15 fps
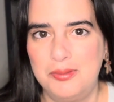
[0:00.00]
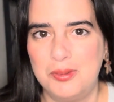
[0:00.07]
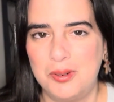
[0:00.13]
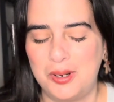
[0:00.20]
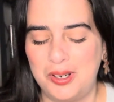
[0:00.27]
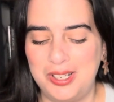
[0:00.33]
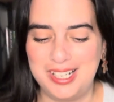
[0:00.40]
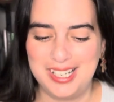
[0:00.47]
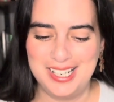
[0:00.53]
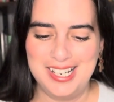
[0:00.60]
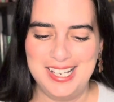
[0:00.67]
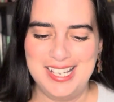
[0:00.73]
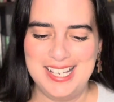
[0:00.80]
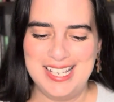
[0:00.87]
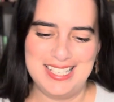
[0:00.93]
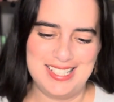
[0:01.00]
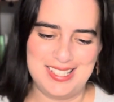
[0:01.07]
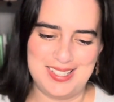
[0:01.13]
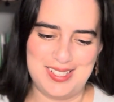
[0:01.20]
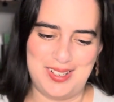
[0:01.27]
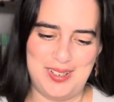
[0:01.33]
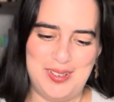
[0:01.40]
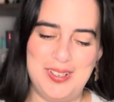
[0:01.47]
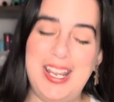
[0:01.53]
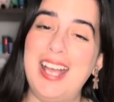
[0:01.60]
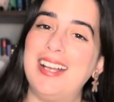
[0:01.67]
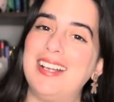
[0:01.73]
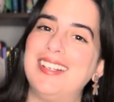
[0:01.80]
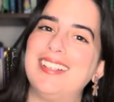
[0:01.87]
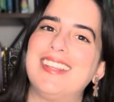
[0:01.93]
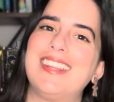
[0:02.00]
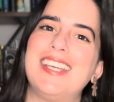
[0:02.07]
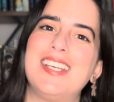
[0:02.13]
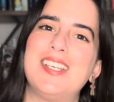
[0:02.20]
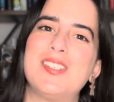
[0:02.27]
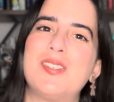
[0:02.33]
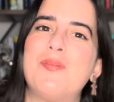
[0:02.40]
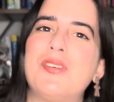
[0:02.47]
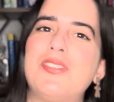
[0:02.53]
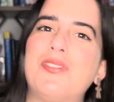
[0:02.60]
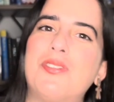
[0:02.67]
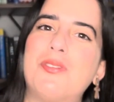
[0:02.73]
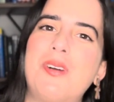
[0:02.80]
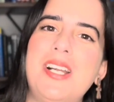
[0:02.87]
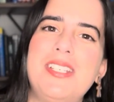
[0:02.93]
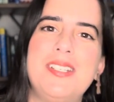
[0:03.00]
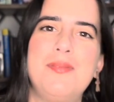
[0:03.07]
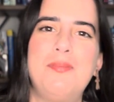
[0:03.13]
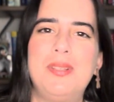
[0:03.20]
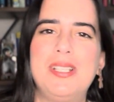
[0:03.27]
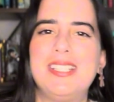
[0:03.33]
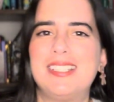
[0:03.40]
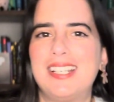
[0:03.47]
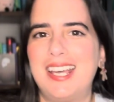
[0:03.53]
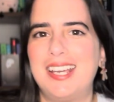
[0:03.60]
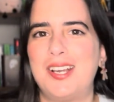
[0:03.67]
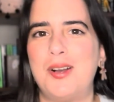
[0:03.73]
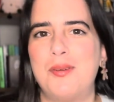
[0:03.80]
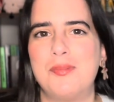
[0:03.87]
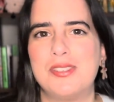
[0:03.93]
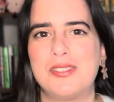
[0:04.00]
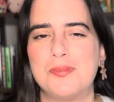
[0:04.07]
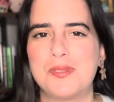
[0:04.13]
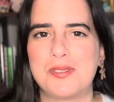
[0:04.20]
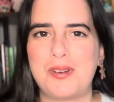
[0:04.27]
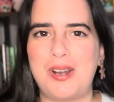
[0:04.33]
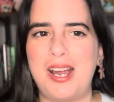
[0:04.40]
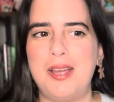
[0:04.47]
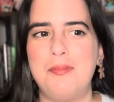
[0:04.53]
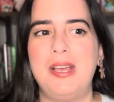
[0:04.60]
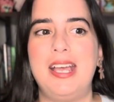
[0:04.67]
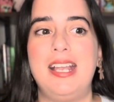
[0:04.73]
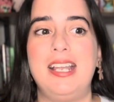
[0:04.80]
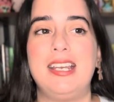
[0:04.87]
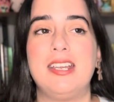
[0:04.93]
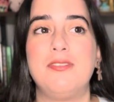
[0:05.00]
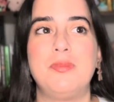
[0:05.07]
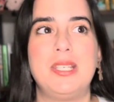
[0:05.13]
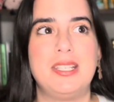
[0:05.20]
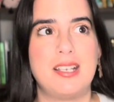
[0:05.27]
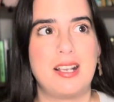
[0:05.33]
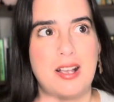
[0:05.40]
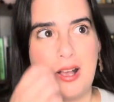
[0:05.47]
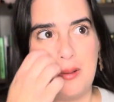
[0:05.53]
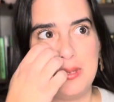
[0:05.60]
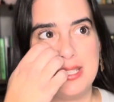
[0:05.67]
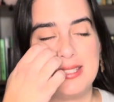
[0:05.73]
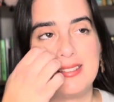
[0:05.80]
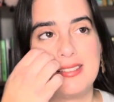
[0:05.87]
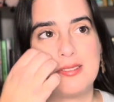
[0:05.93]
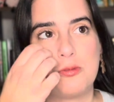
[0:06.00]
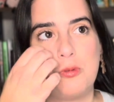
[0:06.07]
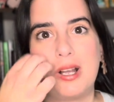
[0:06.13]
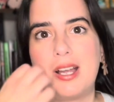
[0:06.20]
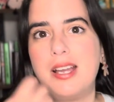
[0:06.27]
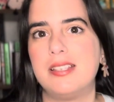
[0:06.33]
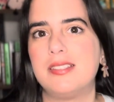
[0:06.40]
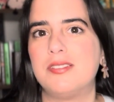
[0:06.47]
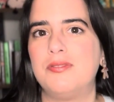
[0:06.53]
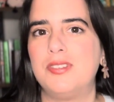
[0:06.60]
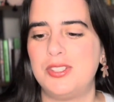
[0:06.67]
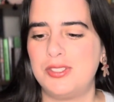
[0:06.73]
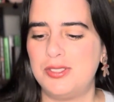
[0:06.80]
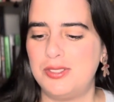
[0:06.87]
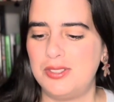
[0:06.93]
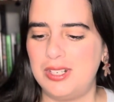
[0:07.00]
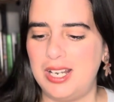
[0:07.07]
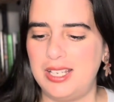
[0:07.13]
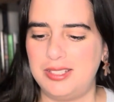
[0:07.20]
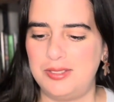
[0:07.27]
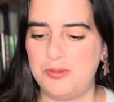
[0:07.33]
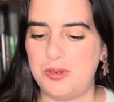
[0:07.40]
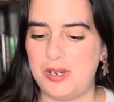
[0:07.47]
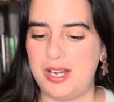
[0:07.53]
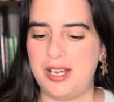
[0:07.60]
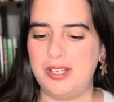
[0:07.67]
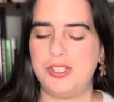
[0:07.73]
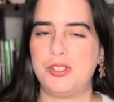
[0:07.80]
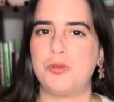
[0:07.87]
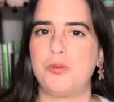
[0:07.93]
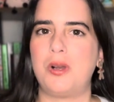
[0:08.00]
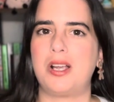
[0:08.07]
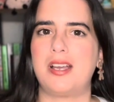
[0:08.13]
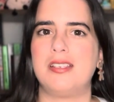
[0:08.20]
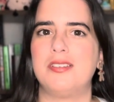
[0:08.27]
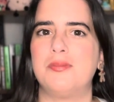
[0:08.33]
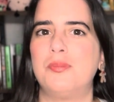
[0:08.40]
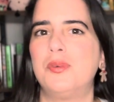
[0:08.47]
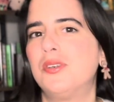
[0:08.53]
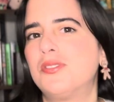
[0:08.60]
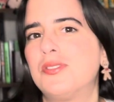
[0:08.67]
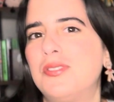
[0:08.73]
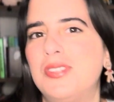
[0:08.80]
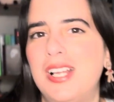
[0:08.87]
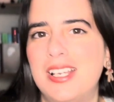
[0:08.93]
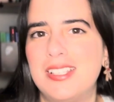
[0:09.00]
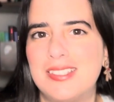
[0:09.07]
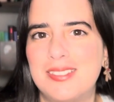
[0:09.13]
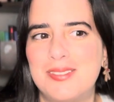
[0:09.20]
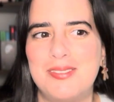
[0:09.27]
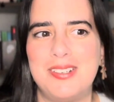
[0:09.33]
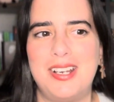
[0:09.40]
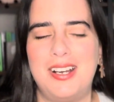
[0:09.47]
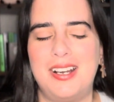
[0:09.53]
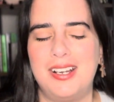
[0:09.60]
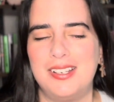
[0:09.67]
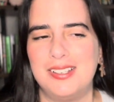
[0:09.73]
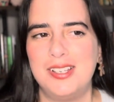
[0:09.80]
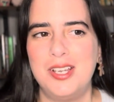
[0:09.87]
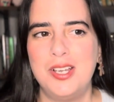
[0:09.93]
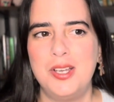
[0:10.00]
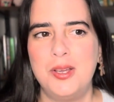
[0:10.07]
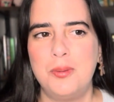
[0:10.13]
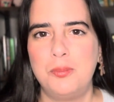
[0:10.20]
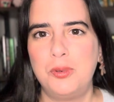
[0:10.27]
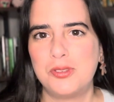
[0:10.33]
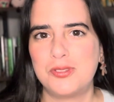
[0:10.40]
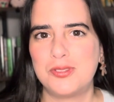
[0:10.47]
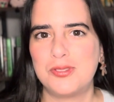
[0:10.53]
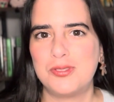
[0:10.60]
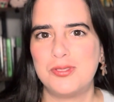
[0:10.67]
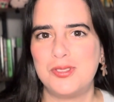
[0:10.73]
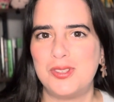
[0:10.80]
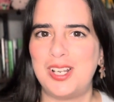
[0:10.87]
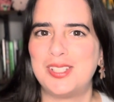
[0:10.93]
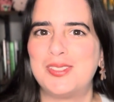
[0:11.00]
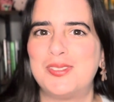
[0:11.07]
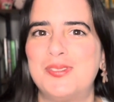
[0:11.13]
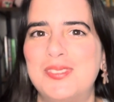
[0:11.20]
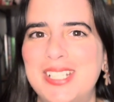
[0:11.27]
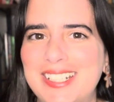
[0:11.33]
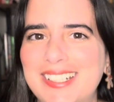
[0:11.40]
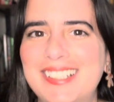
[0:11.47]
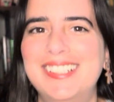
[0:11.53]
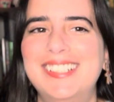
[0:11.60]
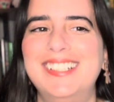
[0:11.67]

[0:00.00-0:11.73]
work. So yeah, thank you so much for watching. Please like, comment, subscribe, and leave me in the comments what kinds of videos do you like to watch, what kind of books do you like to uh, books do you like to read,